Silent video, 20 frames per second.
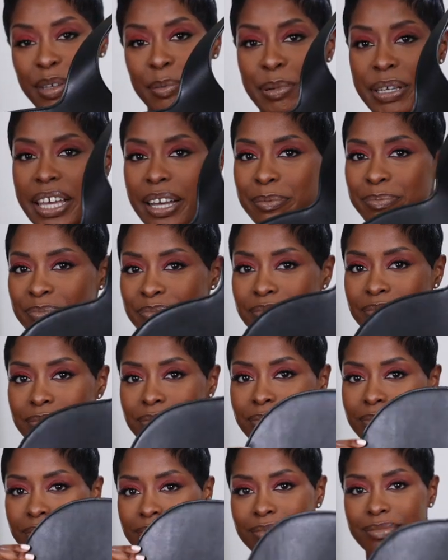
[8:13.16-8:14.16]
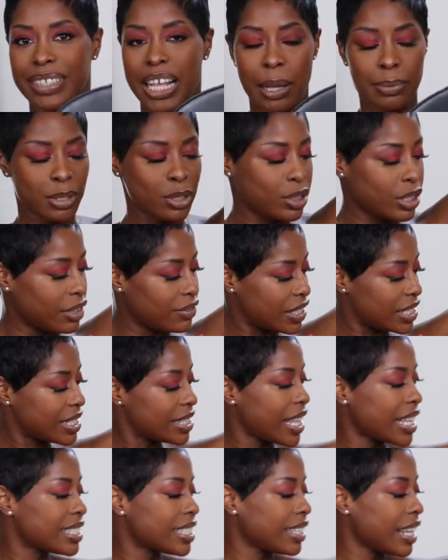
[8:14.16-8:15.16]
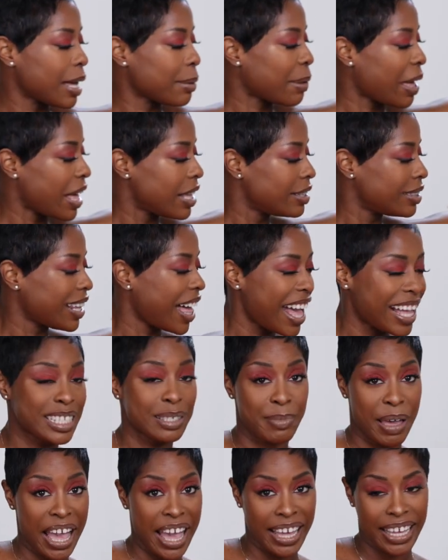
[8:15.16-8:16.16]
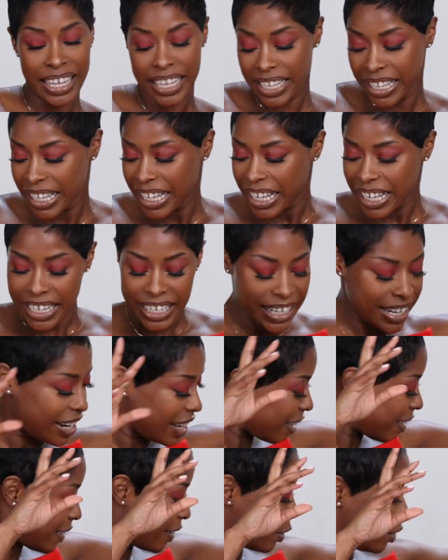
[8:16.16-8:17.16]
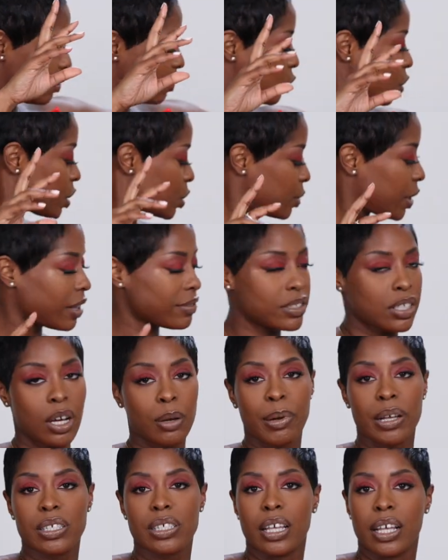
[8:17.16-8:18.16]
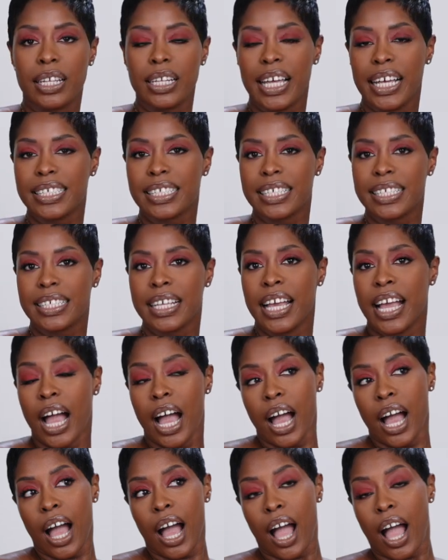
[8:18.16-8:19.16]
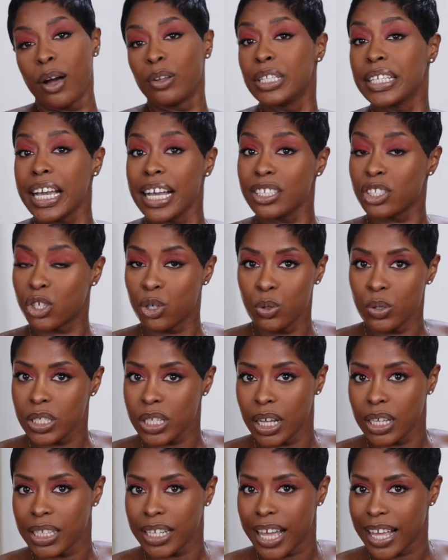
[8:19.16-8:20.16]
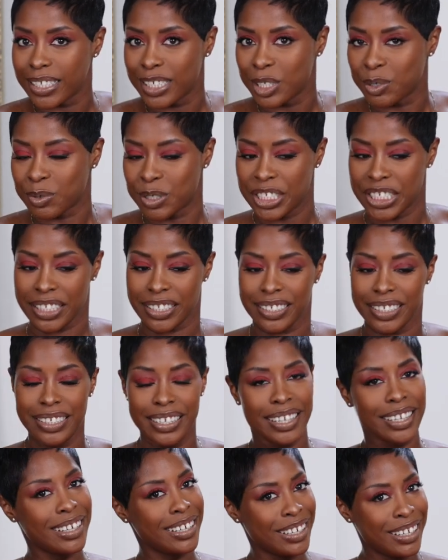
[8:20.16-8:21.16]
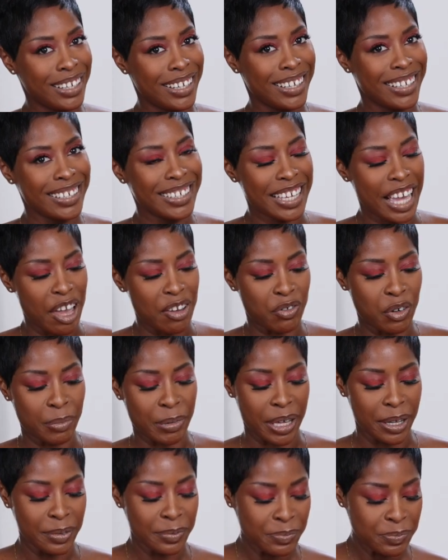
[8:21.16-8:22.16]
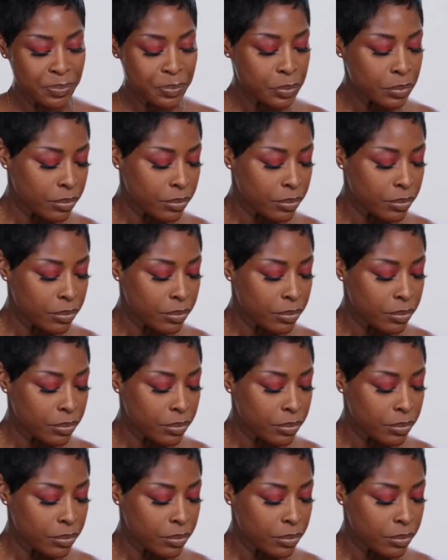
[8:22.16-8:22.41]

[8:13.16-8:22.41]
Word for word: but yeah absolutely love this that's the like that last bag now, of course, we have to talk about sunglasses. I only got two sunglasses recently. Yay for me.